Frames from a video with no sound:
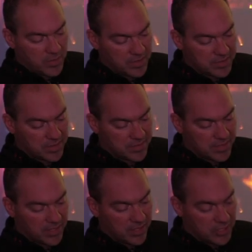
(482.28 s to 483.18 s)
was
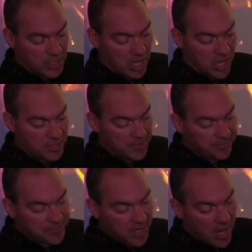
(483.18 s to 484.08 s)
still in charge.
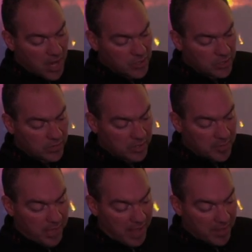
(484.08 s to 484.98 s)
Under
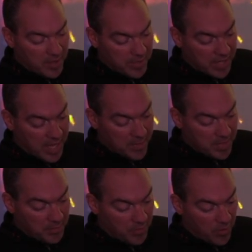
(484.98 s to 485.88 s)
Lulli, ballet became
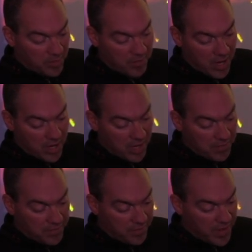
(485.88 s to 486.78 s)
an important part
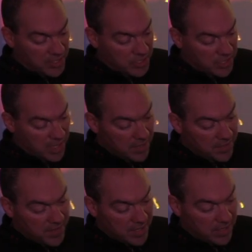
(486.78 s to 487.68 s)
of French
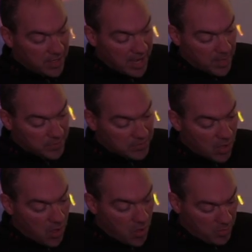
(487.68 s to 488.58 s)
theater and was
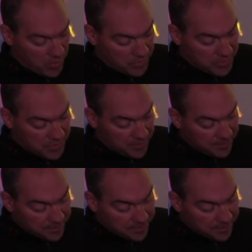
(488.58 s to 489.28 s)
almost